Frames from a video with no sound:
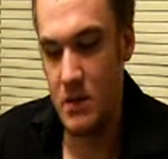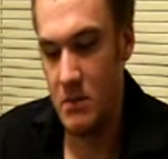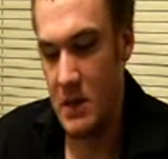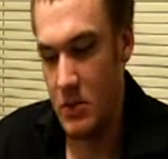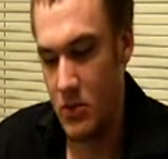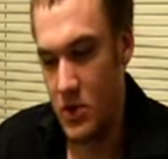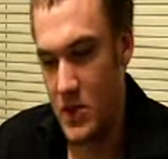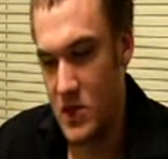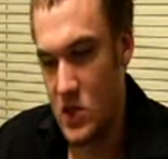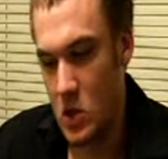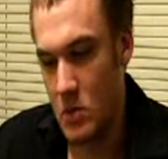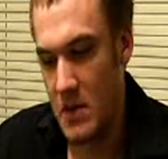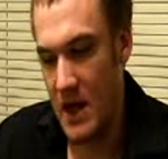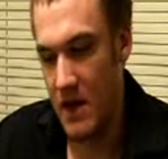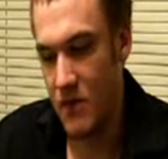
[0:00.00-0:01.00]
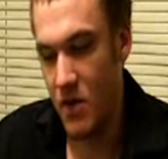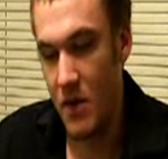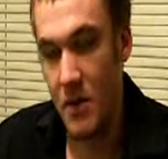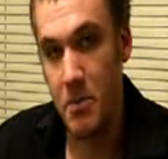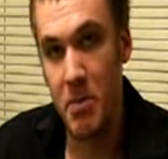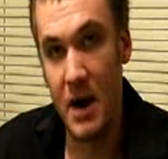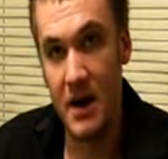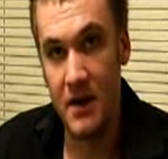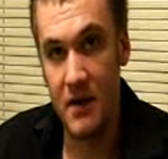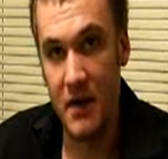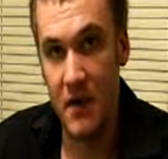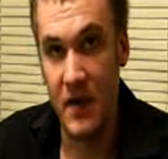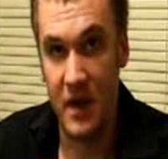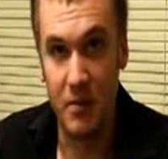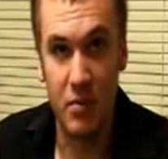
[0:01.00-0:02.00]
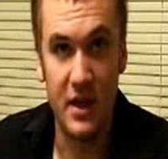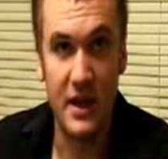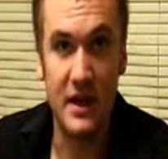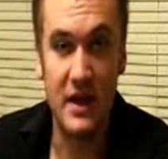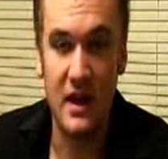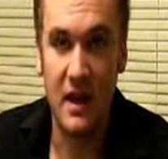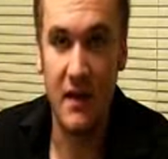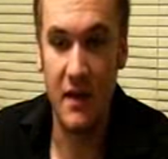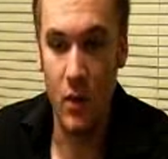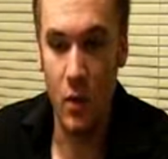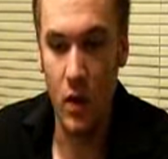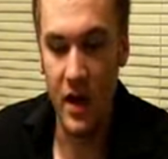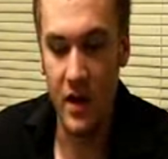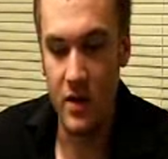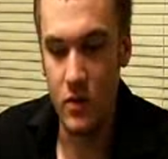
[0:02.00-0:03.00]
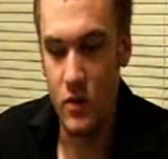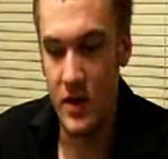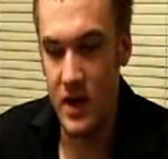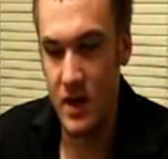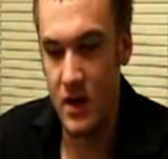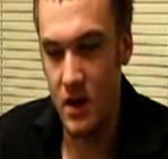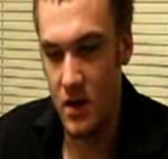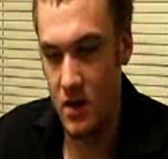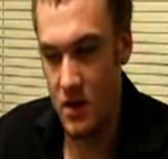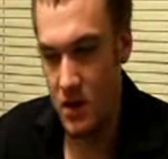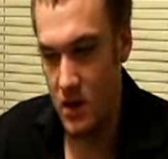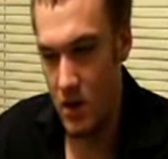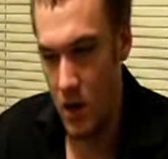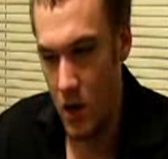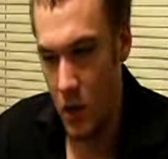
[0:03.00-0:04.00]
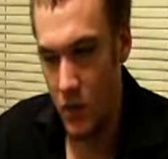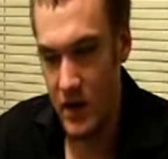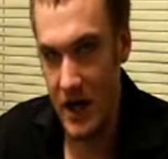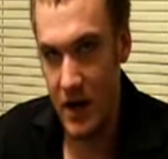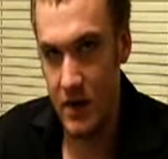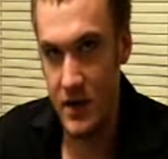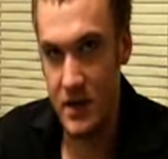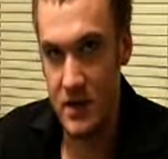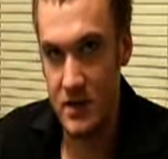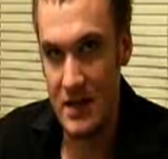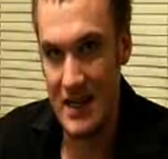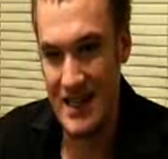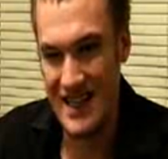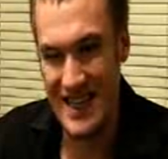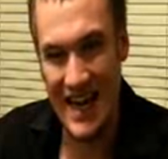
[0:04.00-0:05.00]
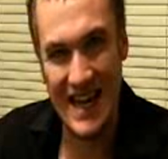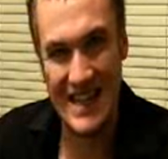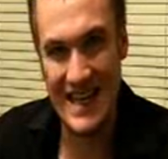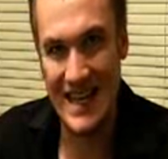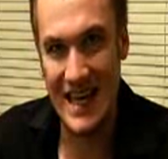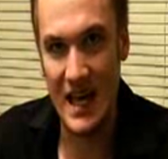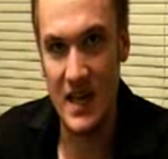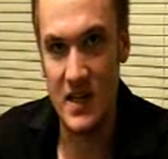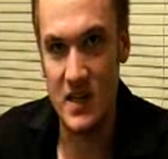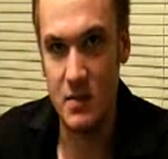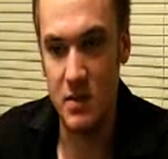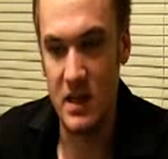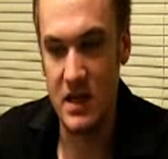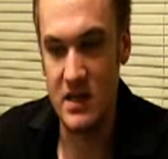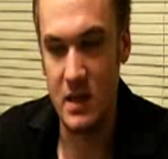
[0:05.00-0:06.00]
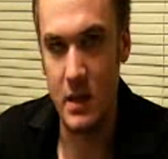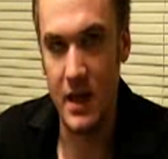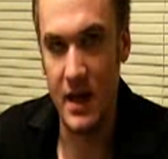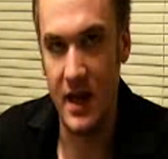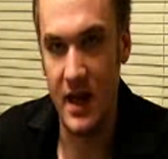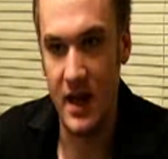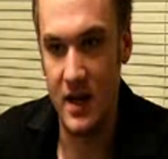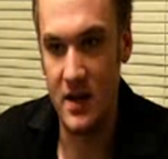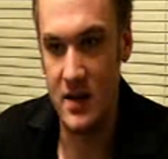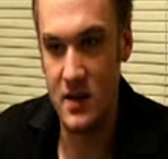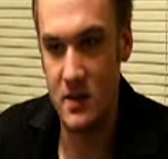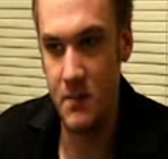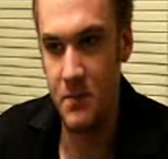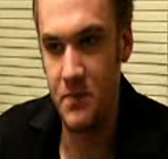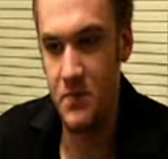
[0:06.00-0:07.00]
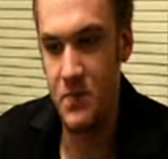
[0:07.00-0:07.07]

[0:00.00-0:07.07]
People assume that if they're on the button that they can play any hand they want, when in all reality that's not the case, because a lot of hands